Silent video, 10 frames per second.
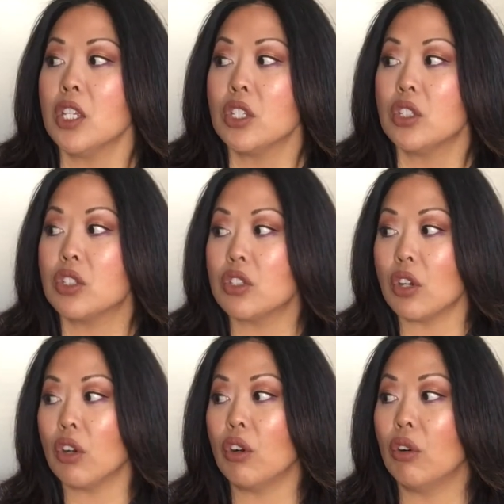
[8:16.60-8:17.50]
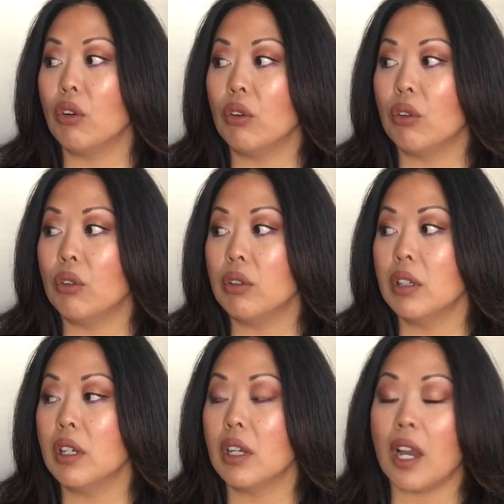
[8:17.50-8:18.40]
So
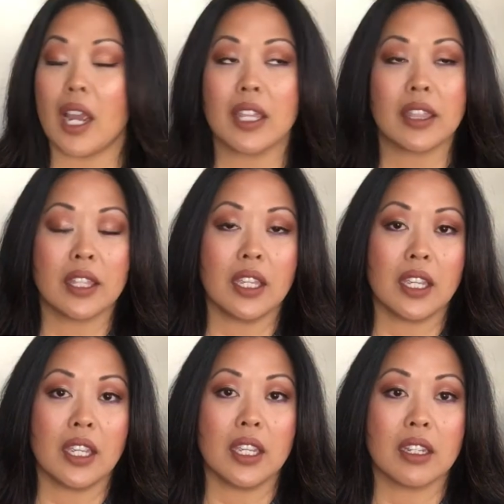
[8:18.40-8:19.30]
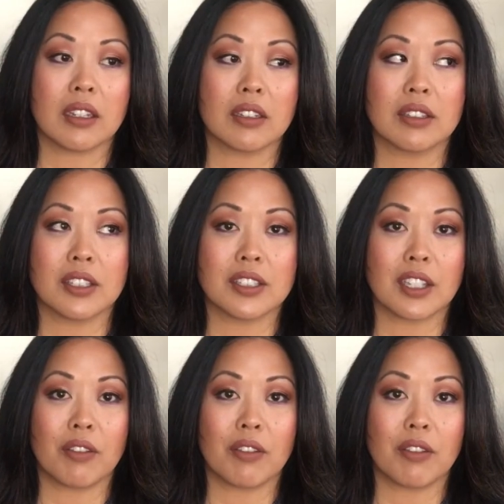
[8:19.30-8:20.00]
I think since I